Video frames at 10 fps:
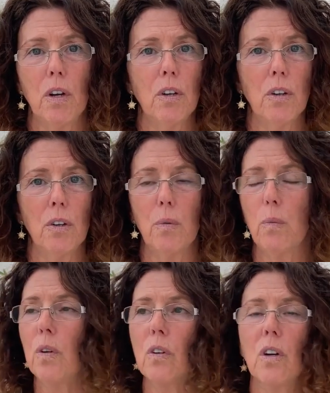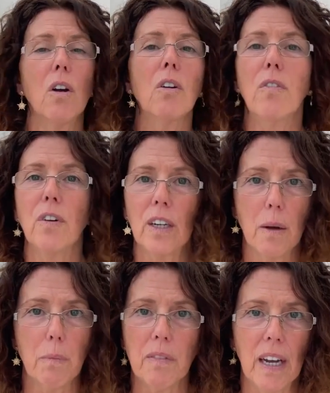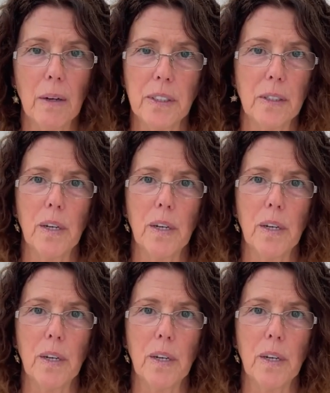who will go for a couple of hours